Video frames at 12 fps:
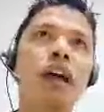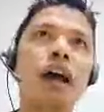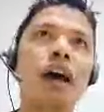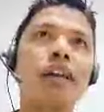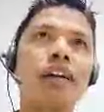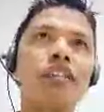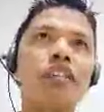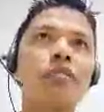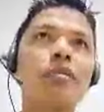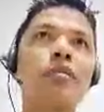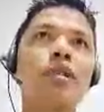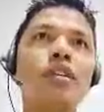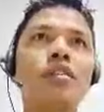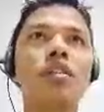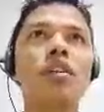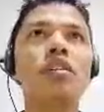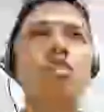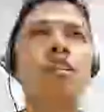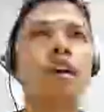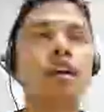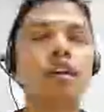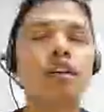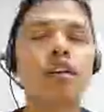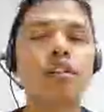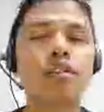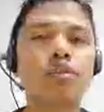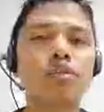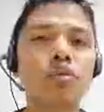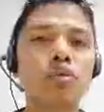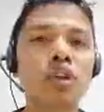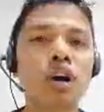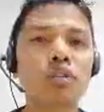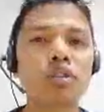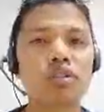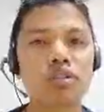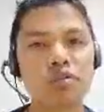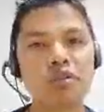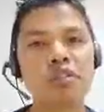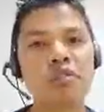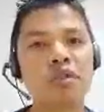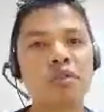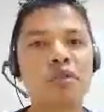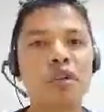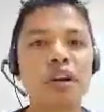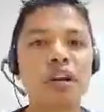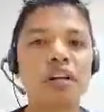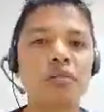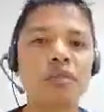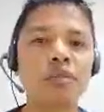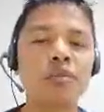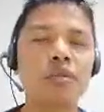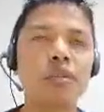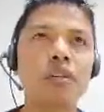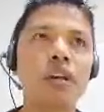and other people it costs like 2,000 rupees for foreigner people.